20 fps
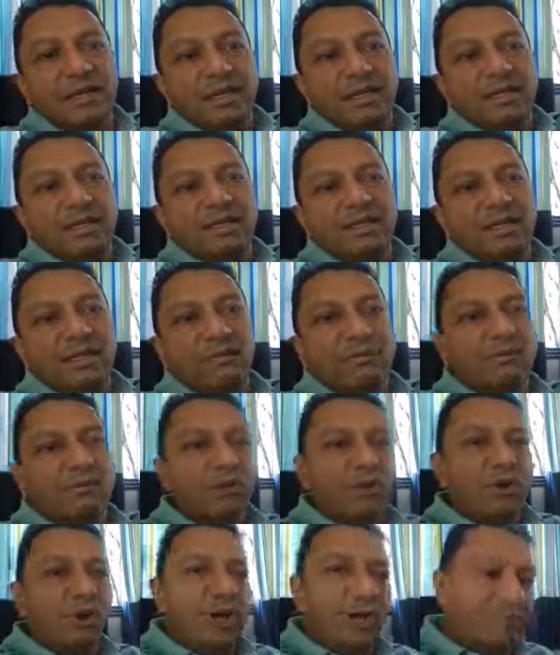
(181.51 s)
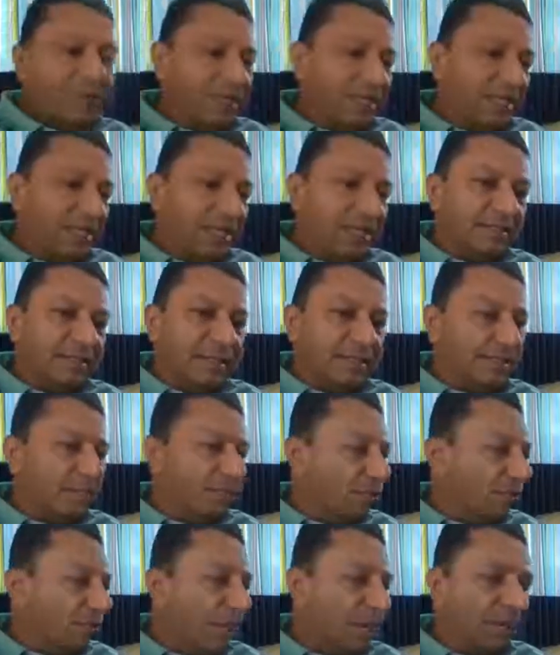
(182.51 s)
You see, it so happened that as I
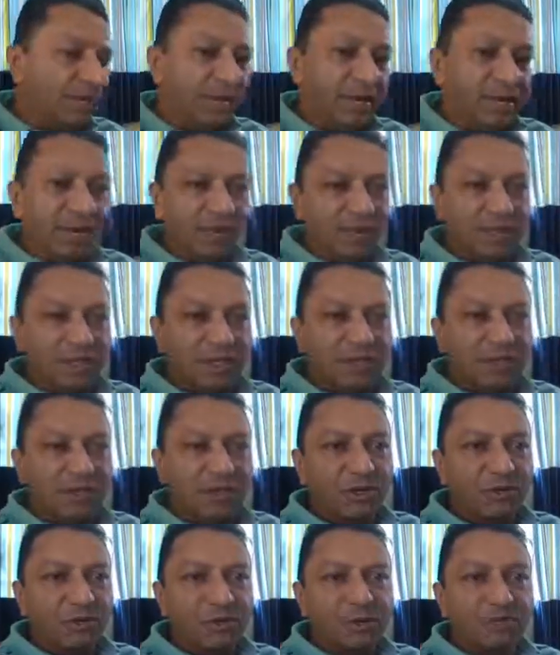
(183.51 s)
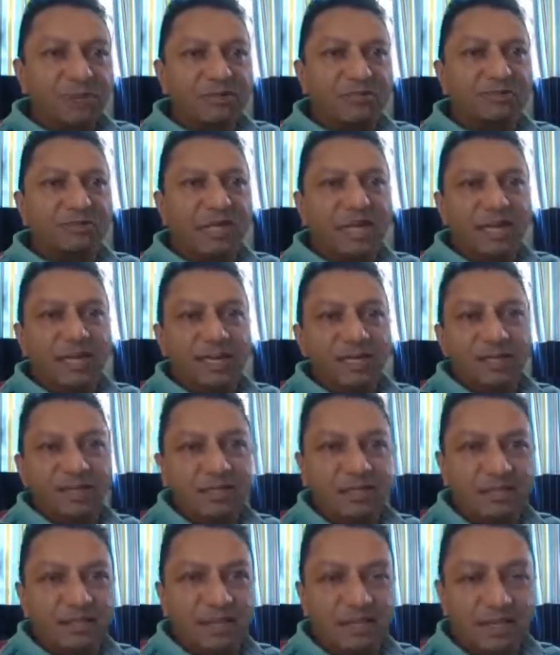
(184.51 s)
grew up, I was someone who was very
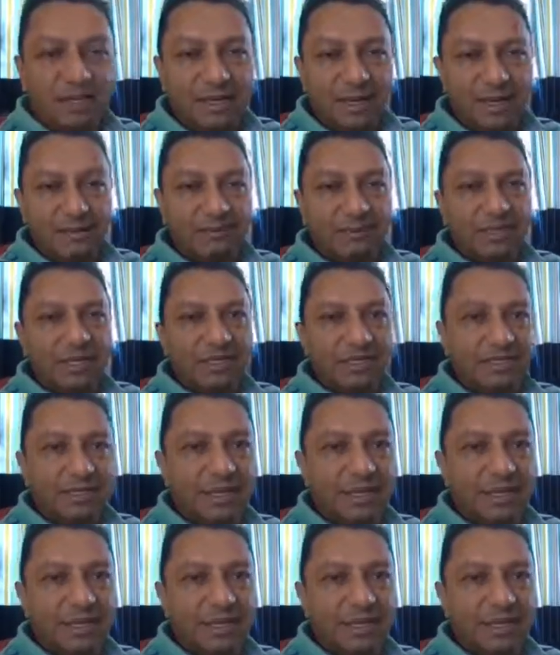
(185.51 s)
interested in numbers,